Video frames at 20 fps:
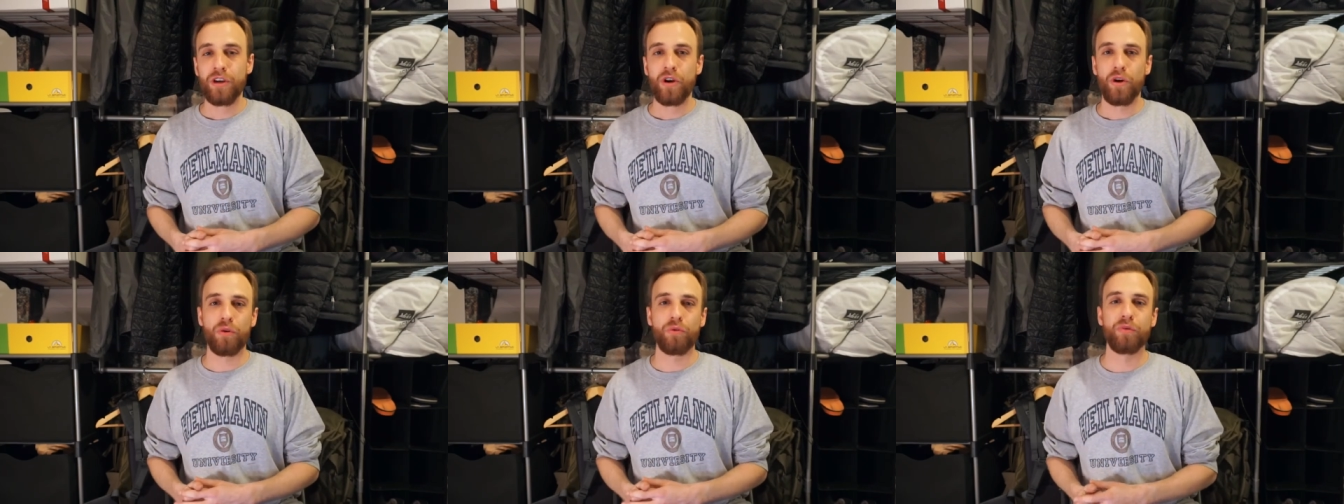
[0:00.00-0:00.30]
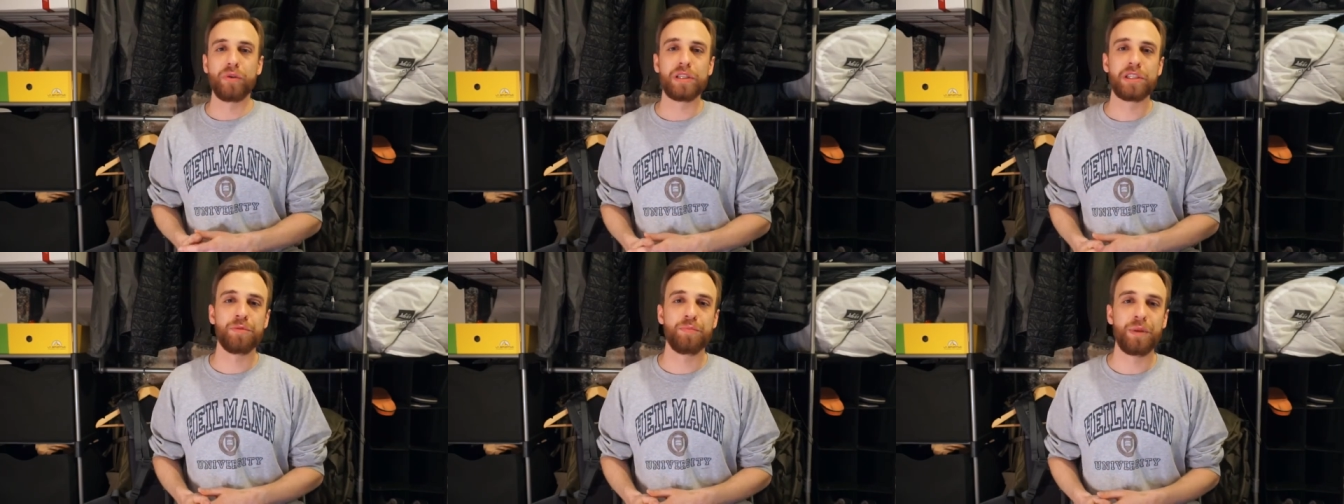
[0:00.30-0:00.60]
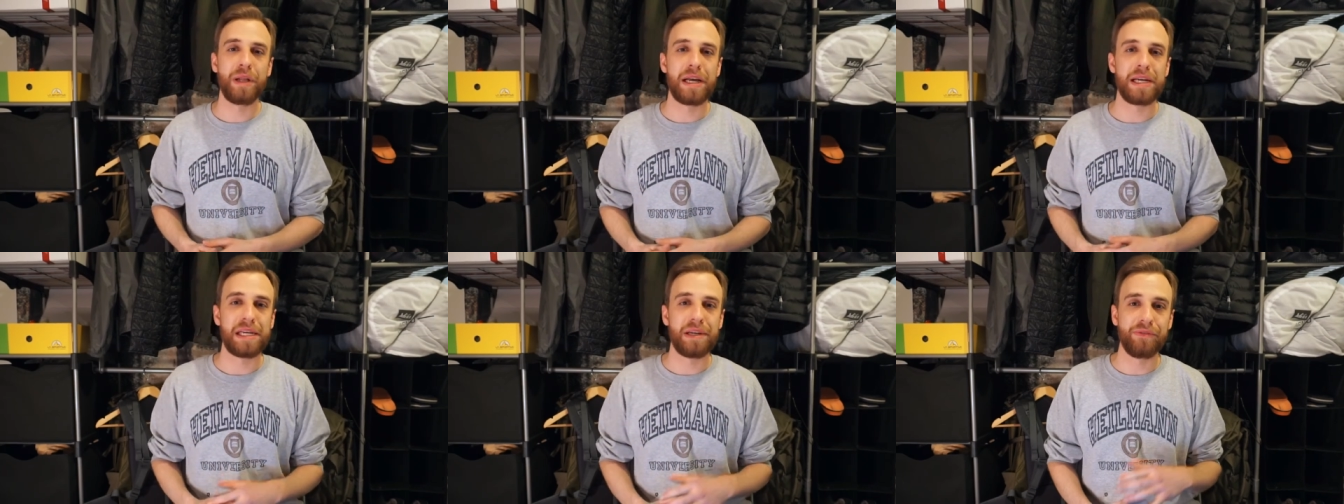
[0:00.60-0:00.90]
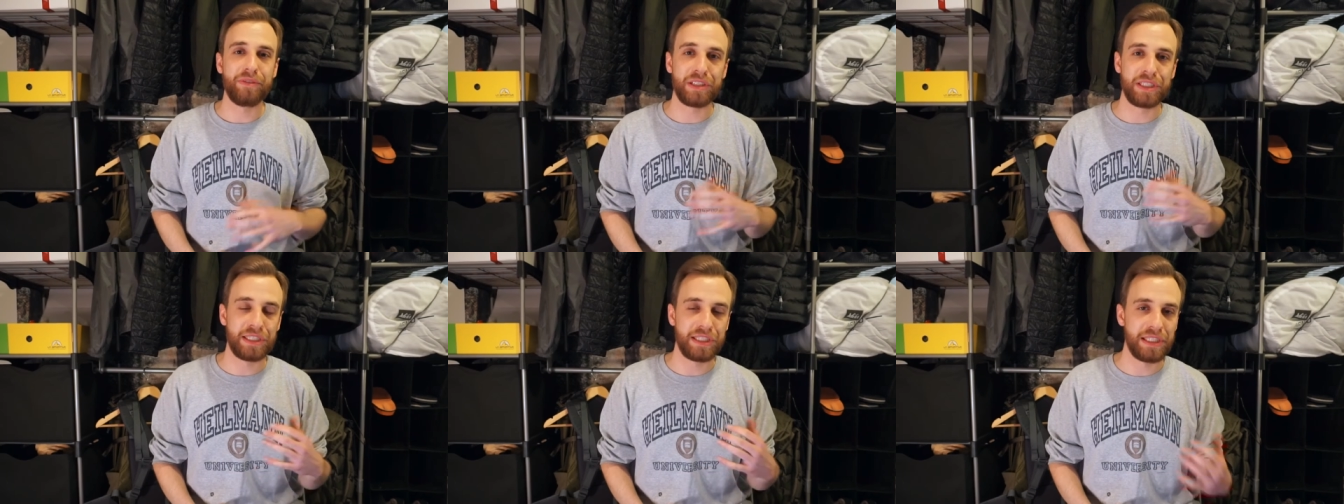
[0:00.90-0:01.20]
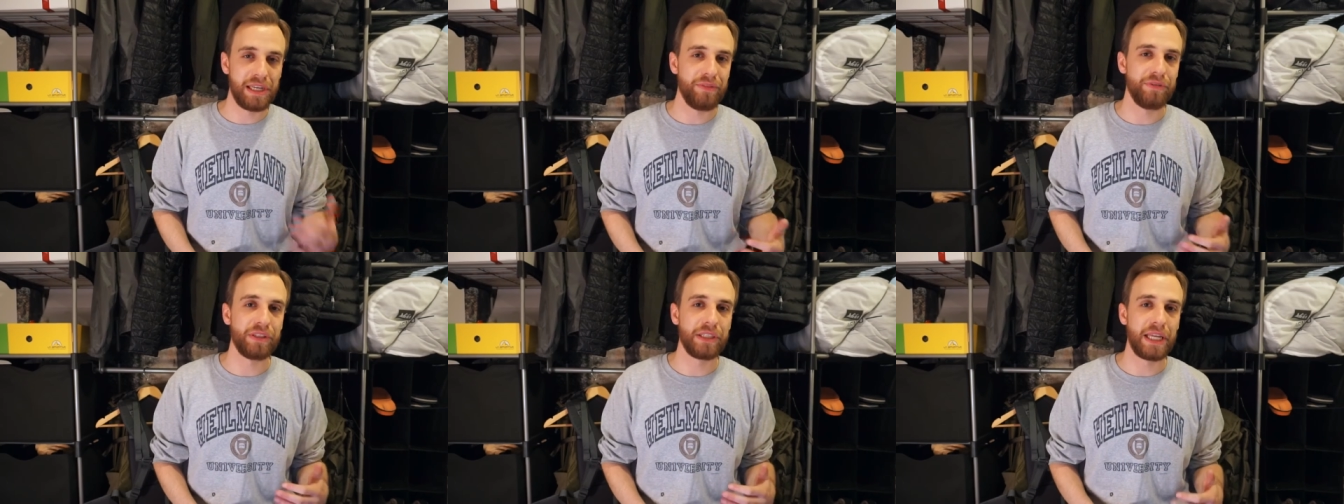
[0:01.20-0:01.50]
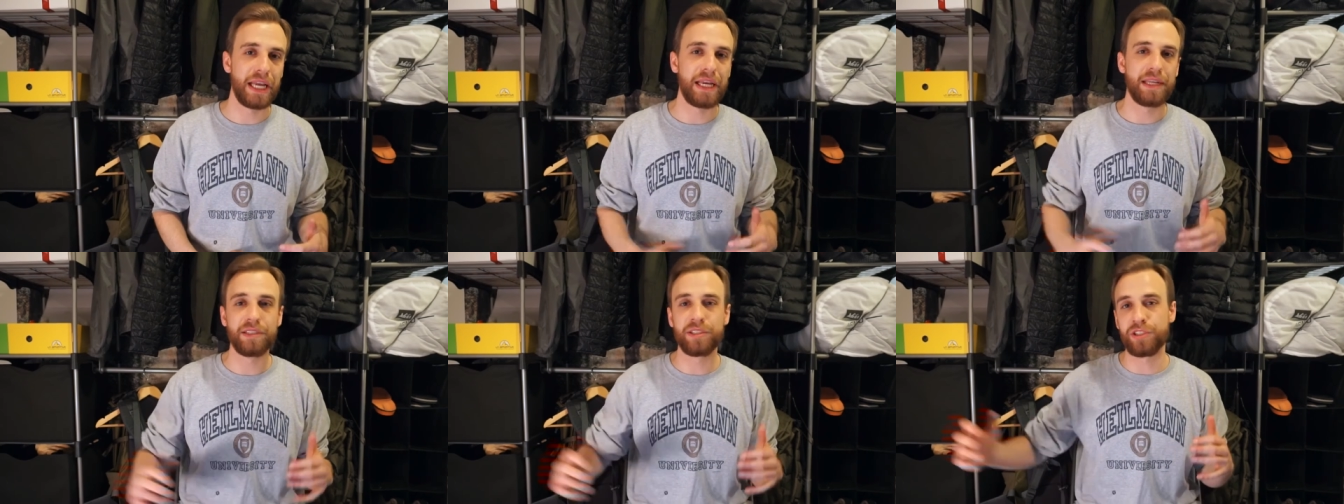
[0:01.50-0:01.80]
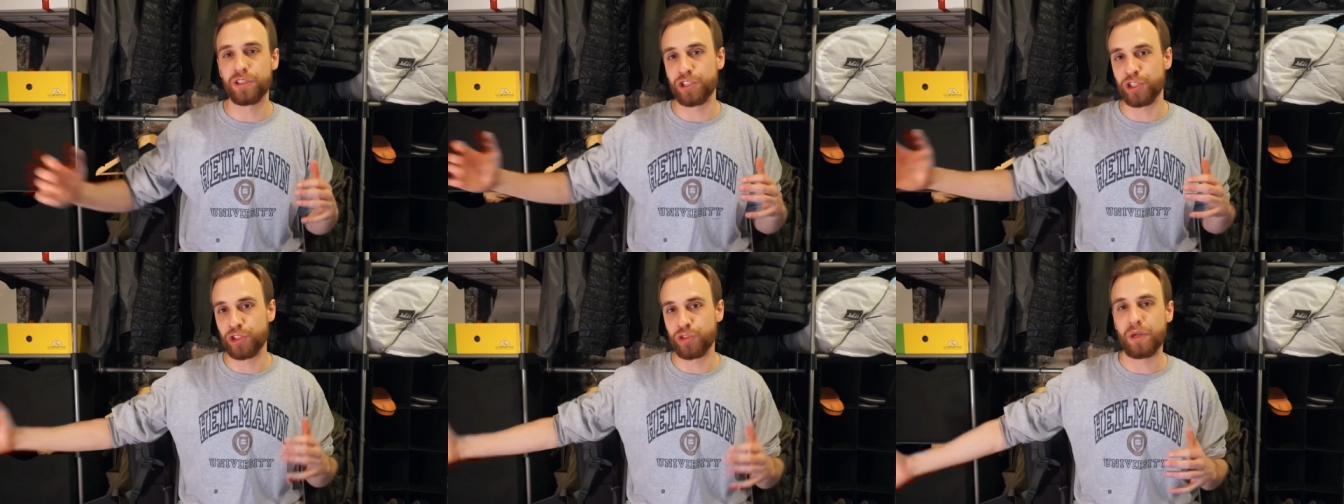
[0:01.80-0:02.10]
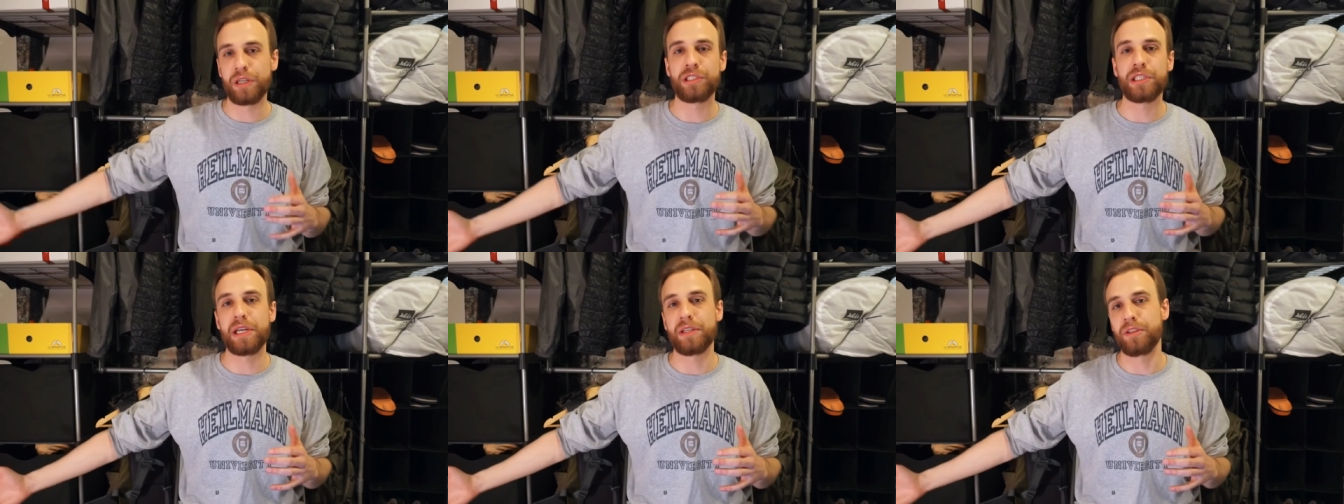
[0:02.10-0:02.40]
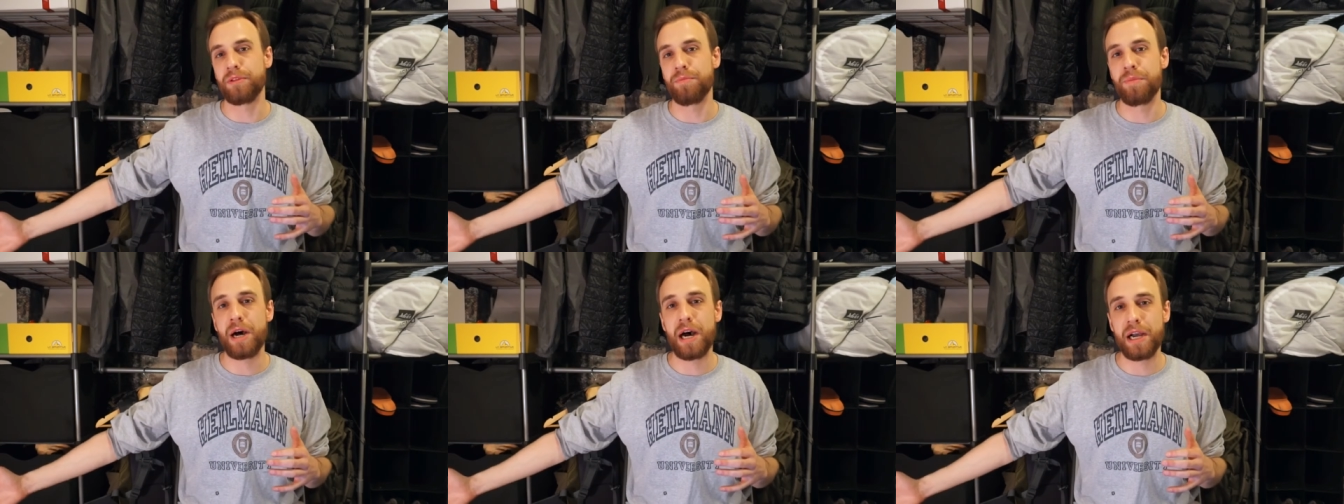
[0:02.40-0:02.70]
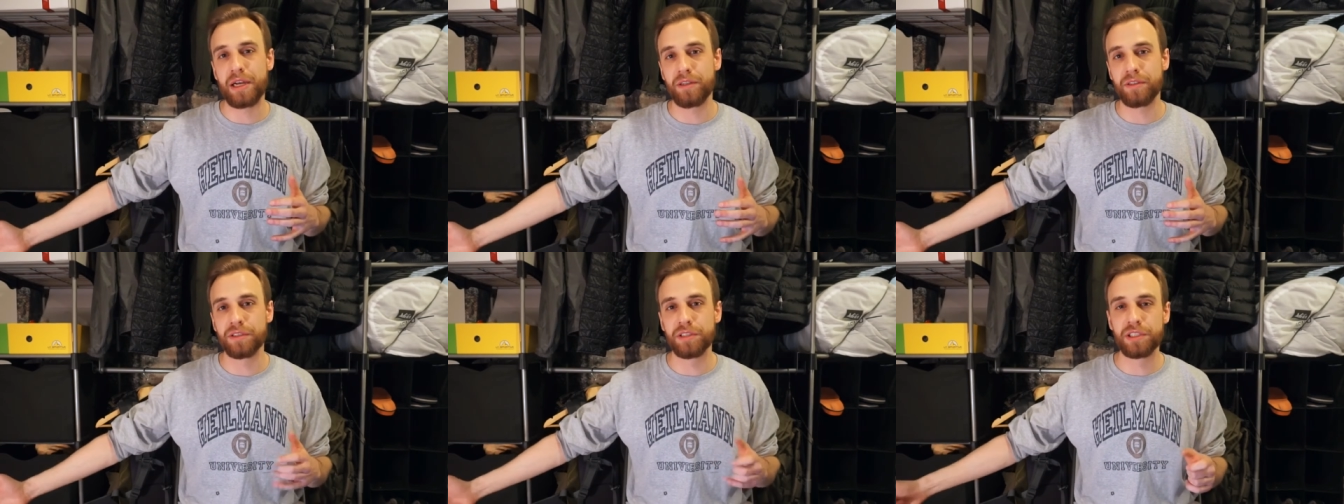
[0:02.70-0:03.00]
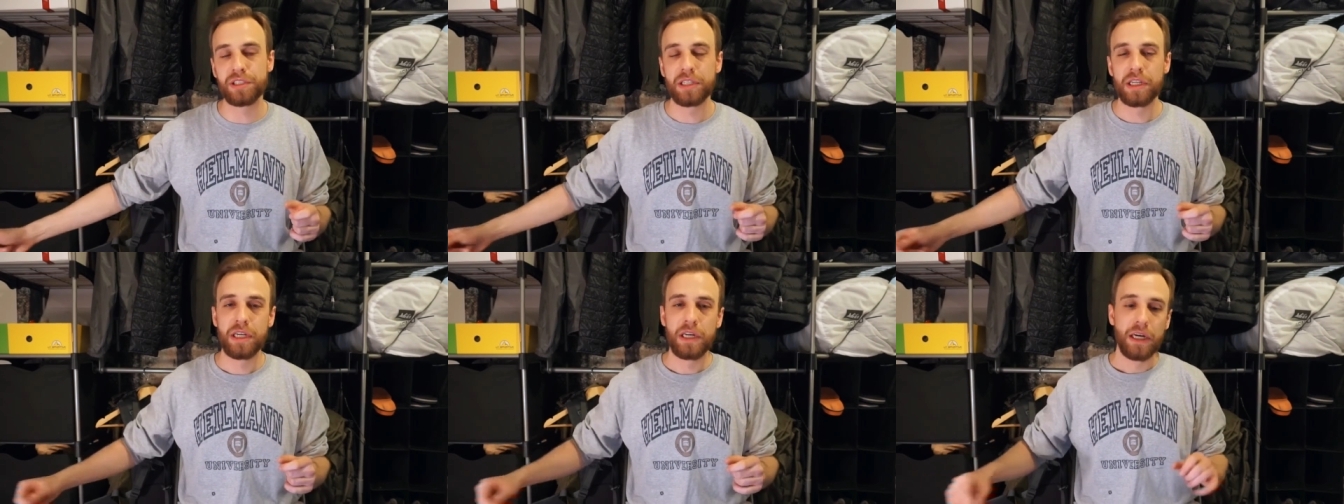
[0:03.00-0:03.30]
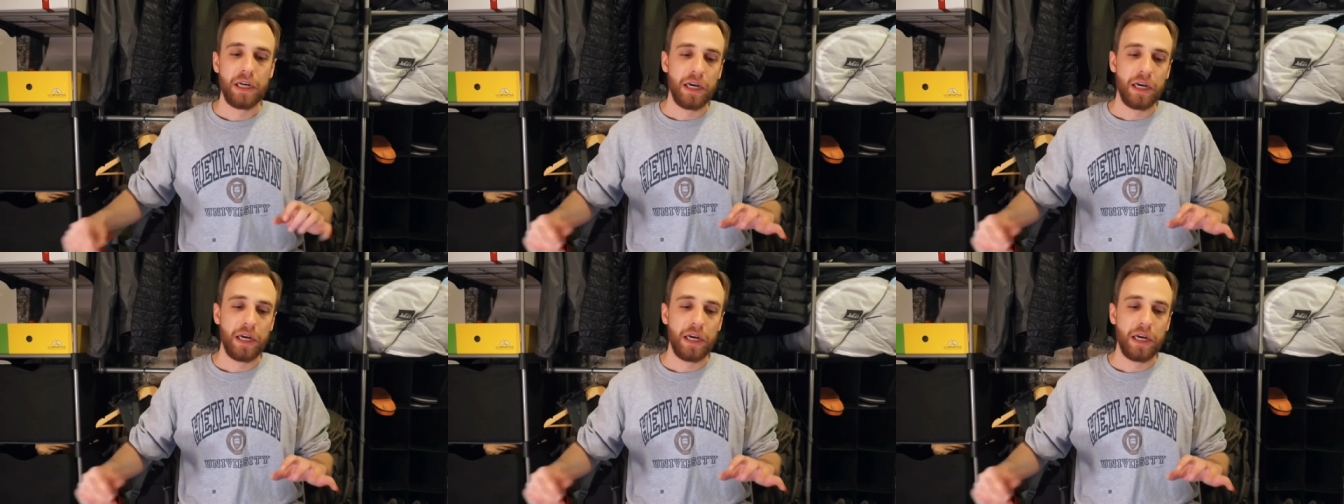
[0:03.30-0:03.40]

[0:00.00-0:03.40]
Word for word: or resupply every seven days to stretch out the miles